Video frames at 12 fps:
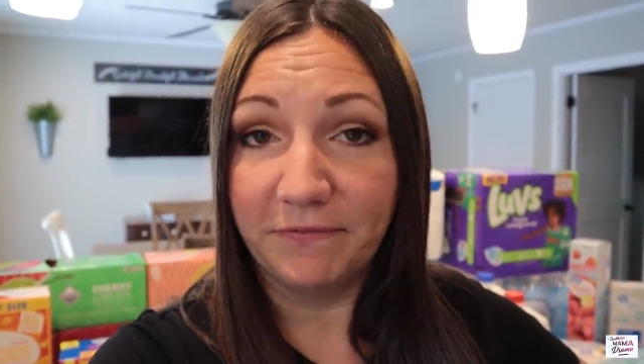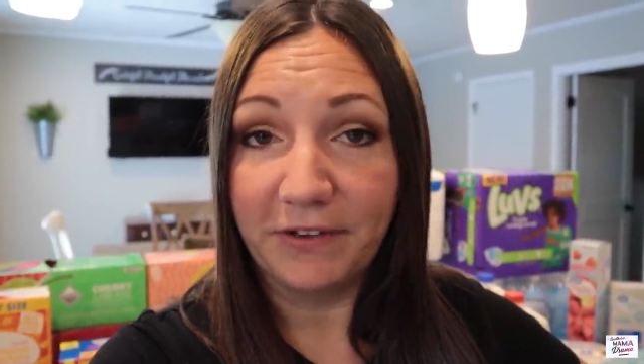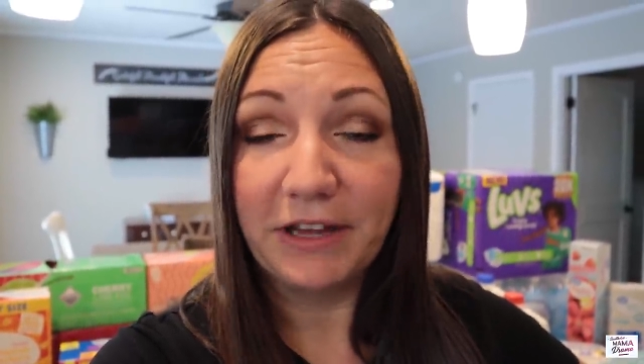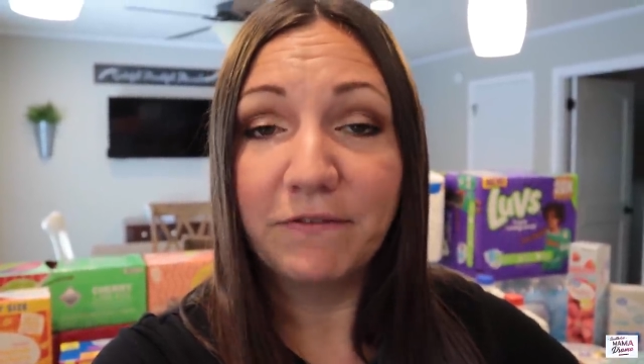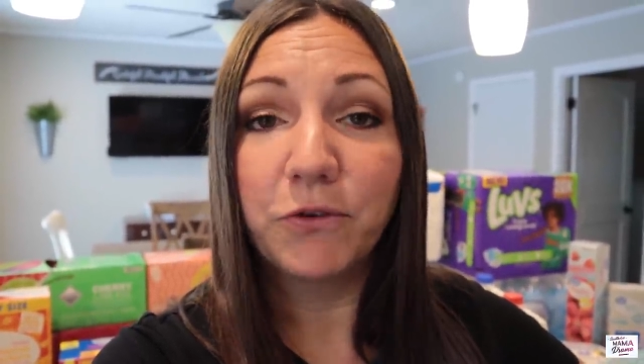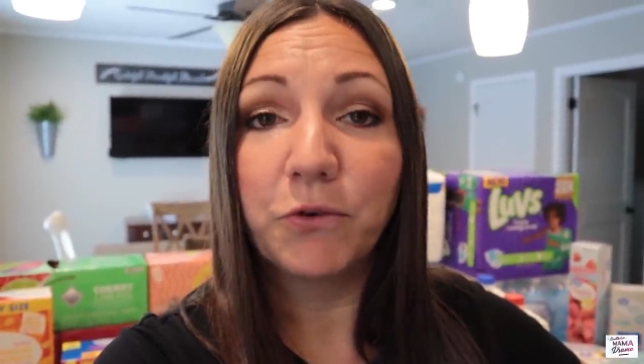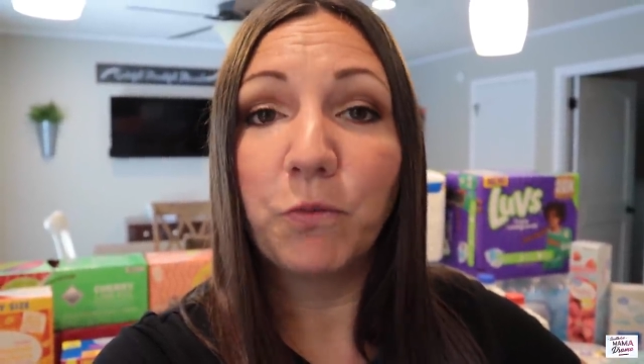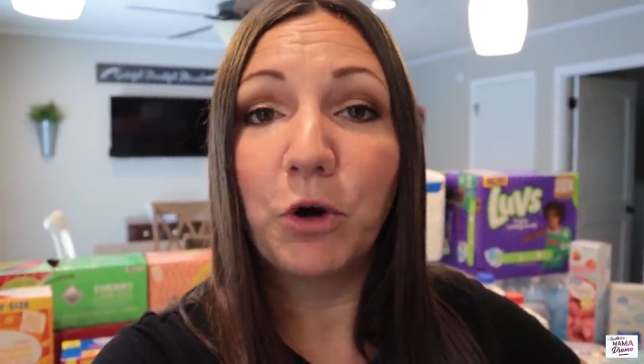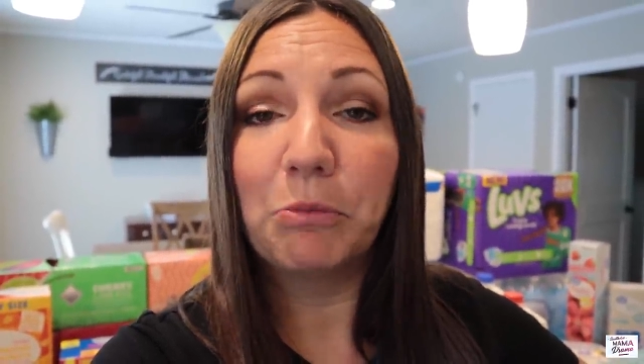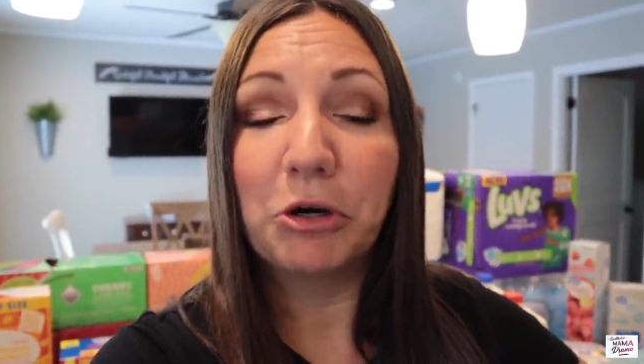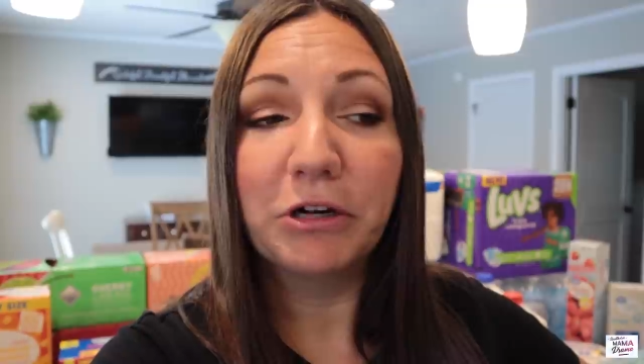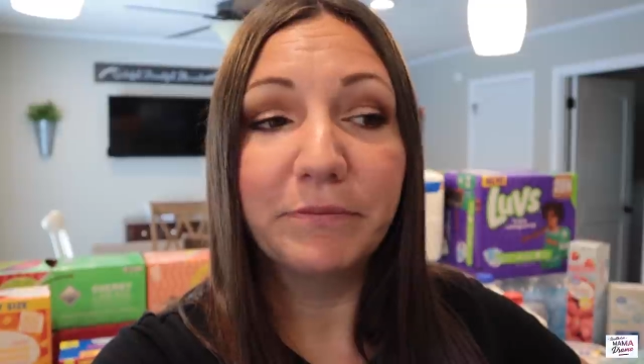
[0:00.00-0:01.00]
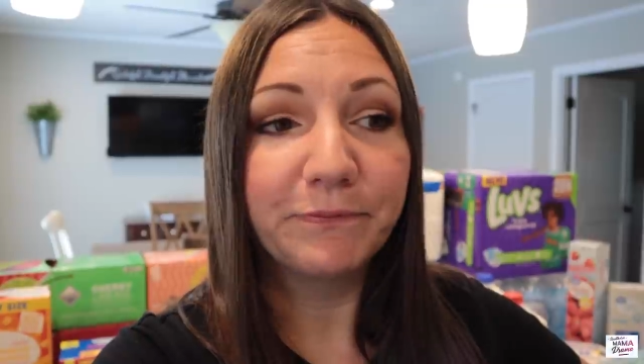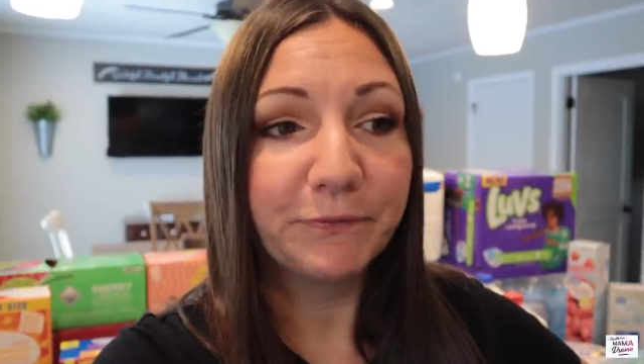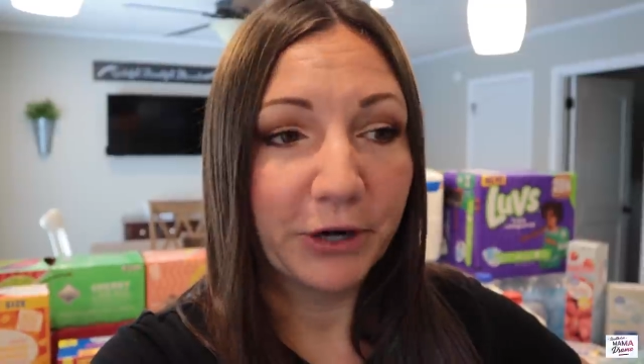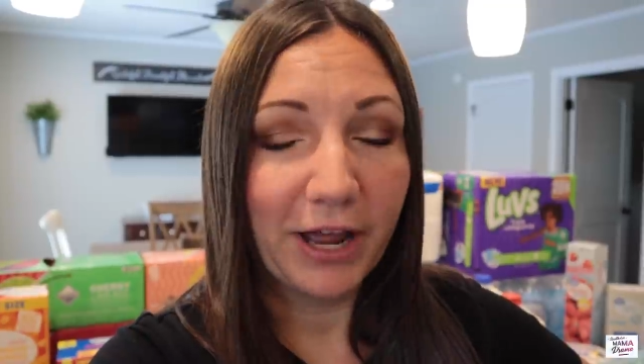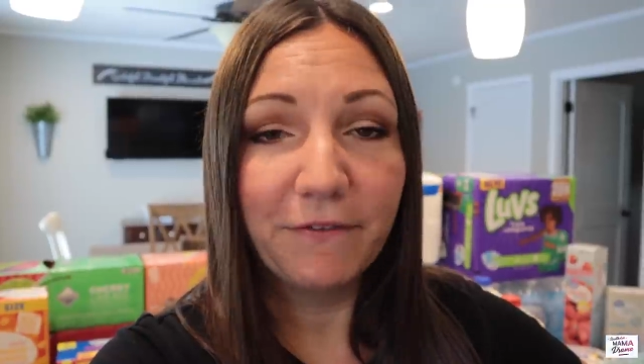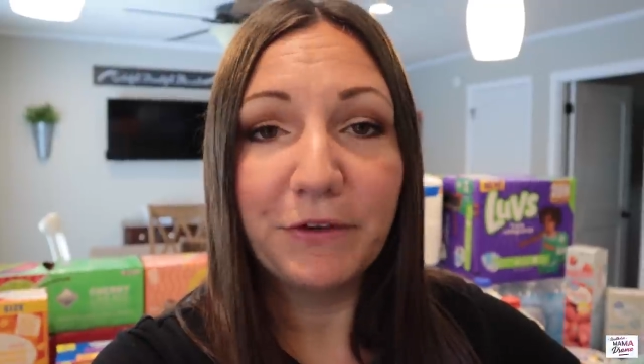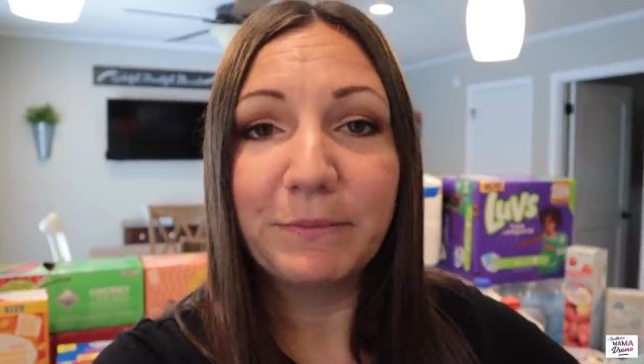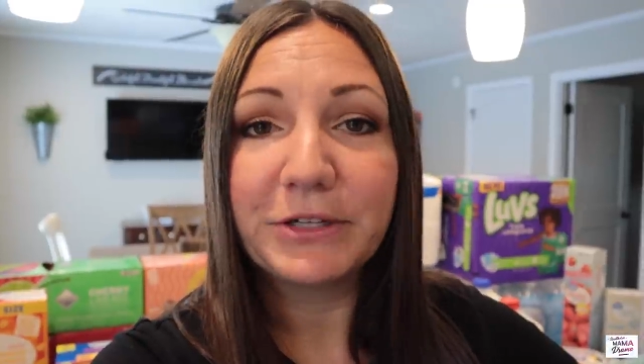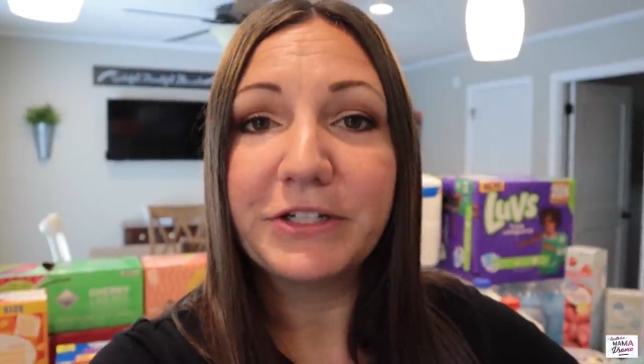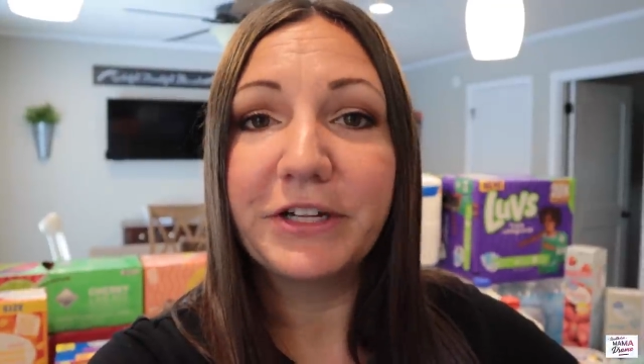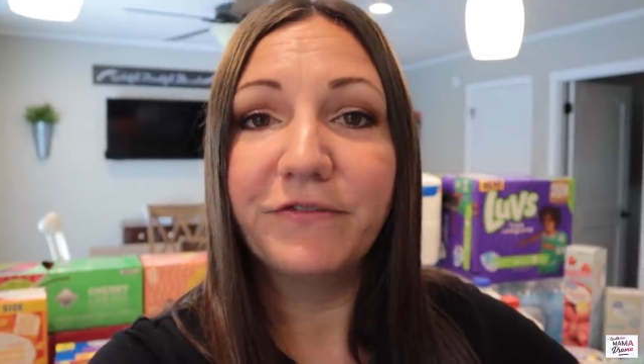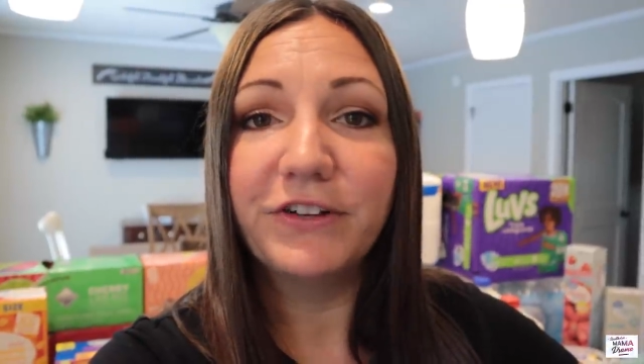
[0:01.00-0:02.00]
thankful to Walmart for having my
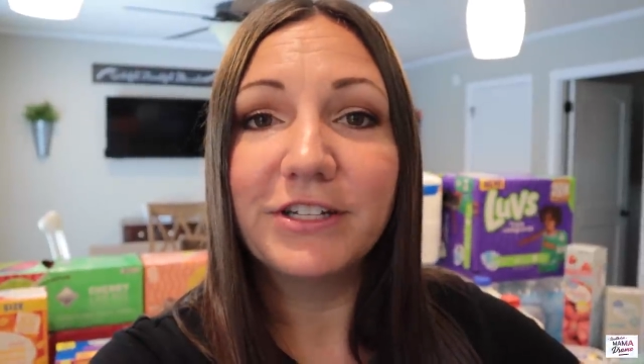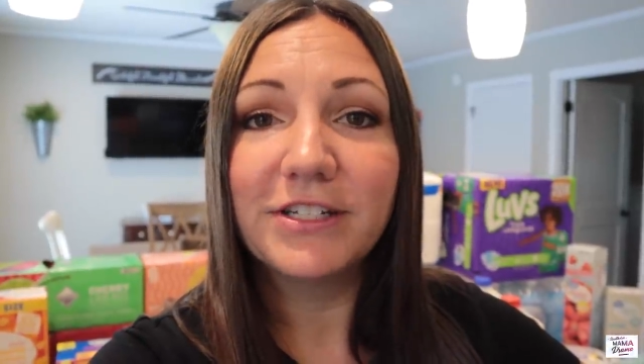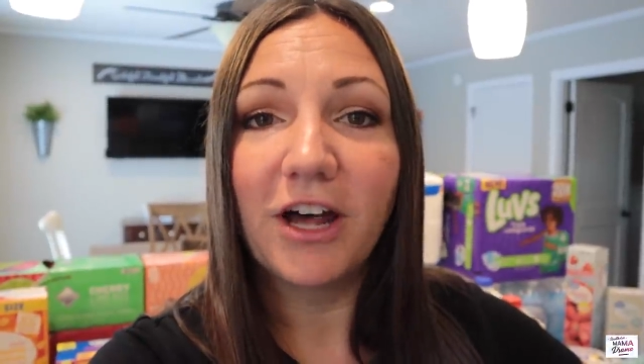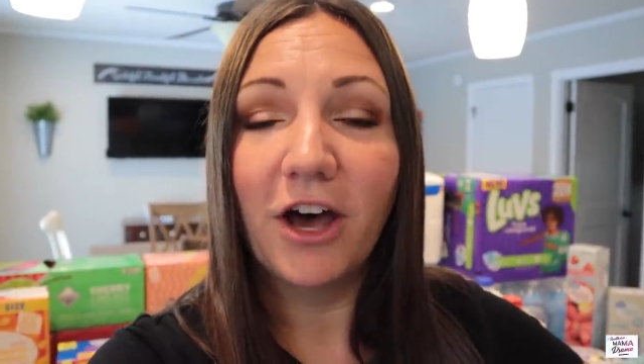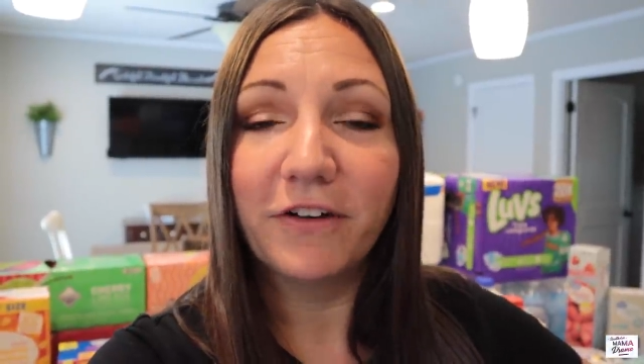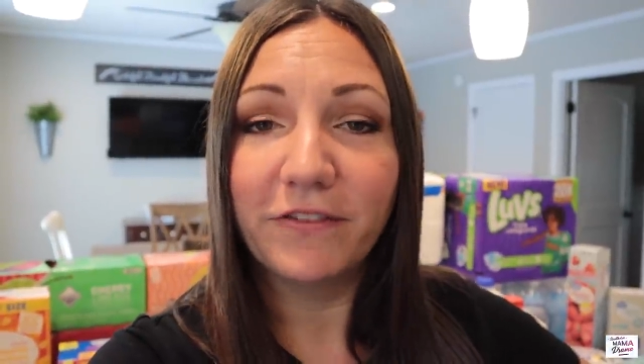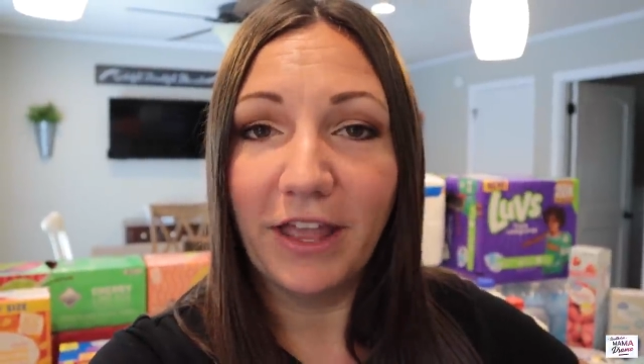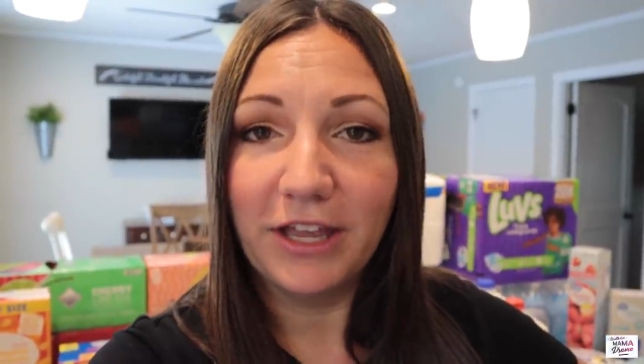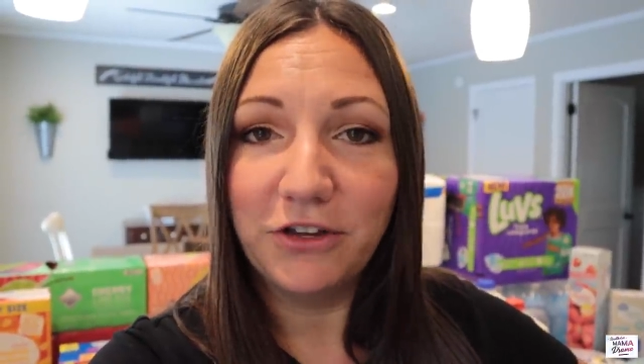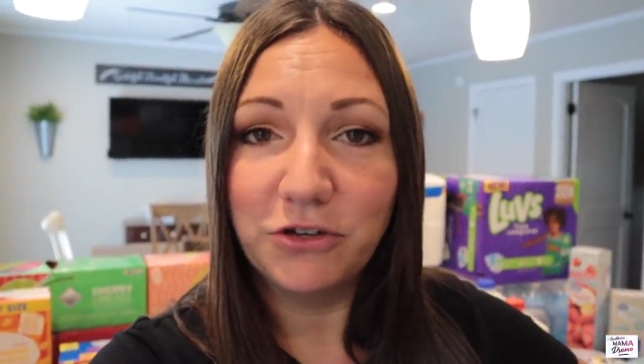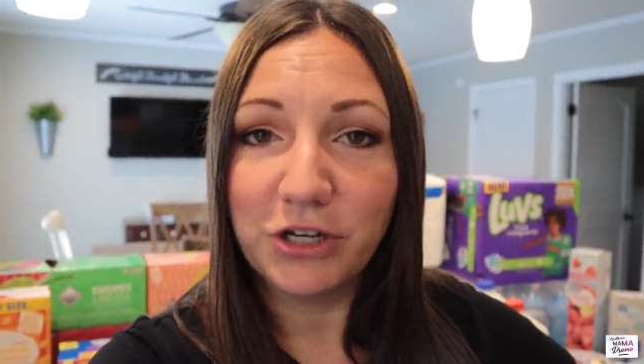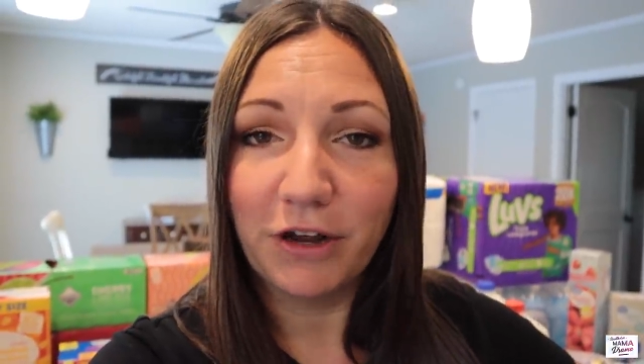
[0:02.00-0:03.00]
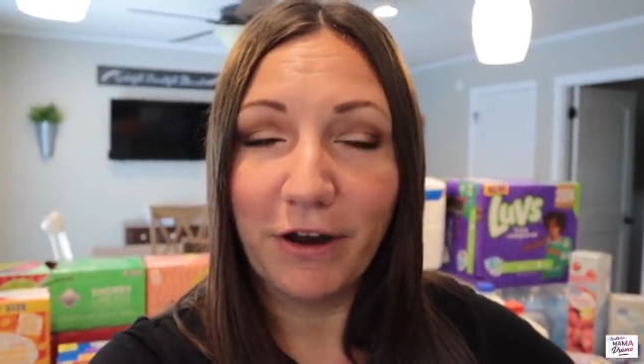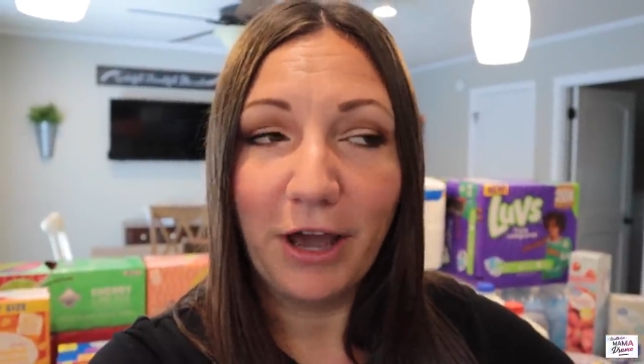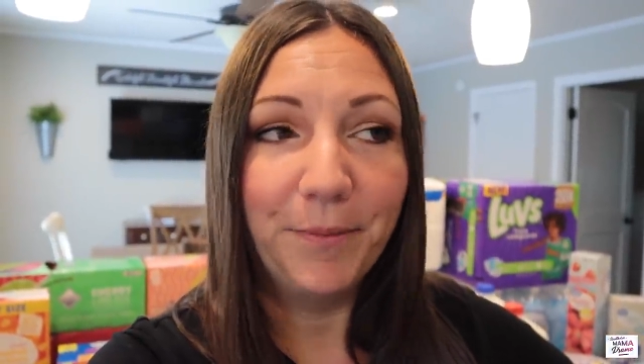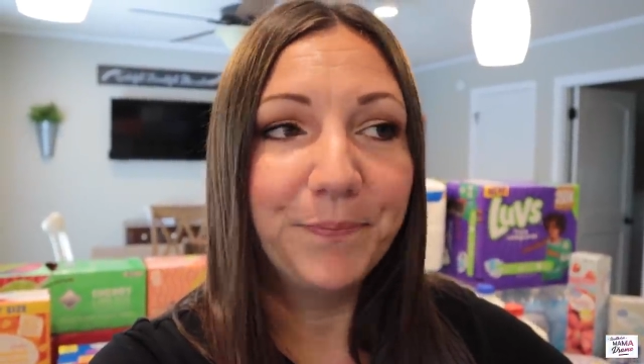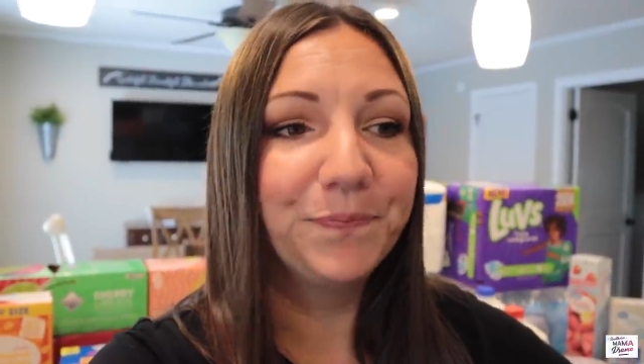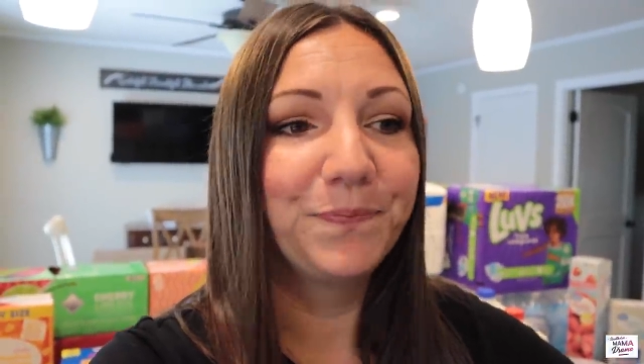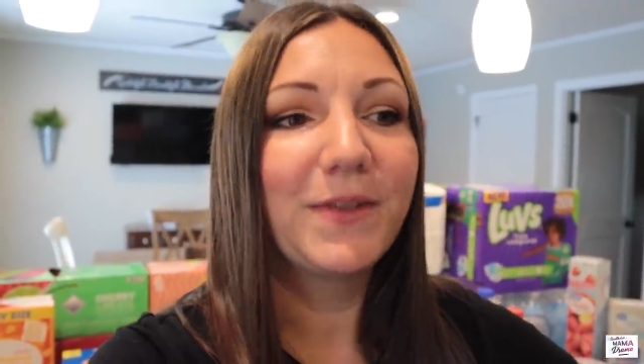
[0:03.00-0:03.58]
stuff in stock. Thank you, shout out.